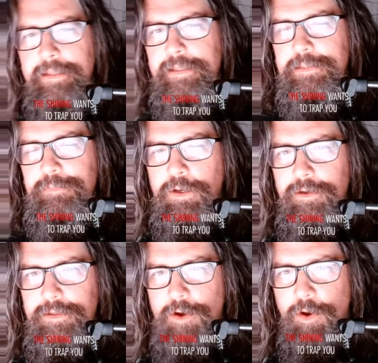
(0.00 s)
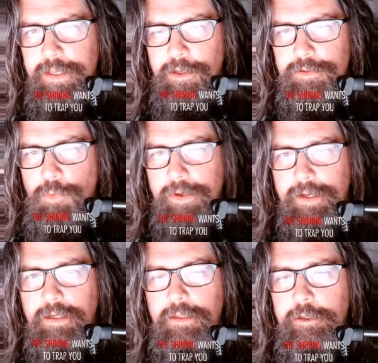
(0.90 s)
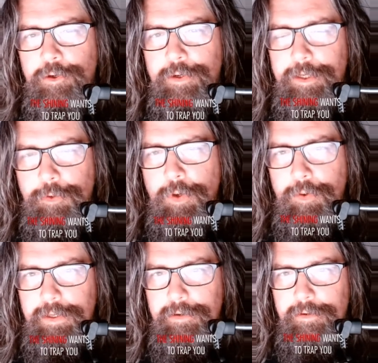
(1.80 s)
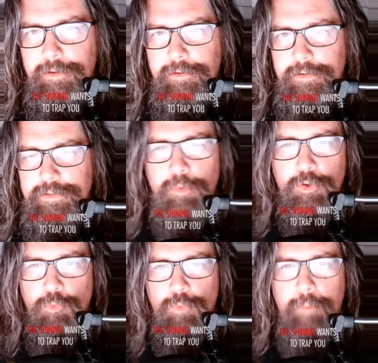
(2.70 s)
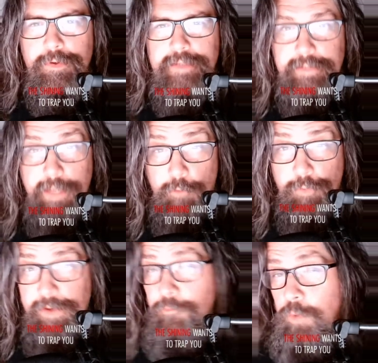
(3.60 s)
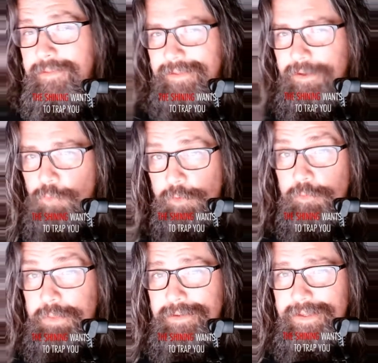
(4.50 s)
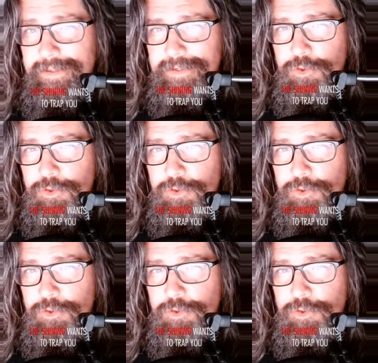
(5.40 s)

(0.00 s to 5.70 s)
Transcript: I think this is because our egos want a clear hero here, someone who represents how brave we think we would be in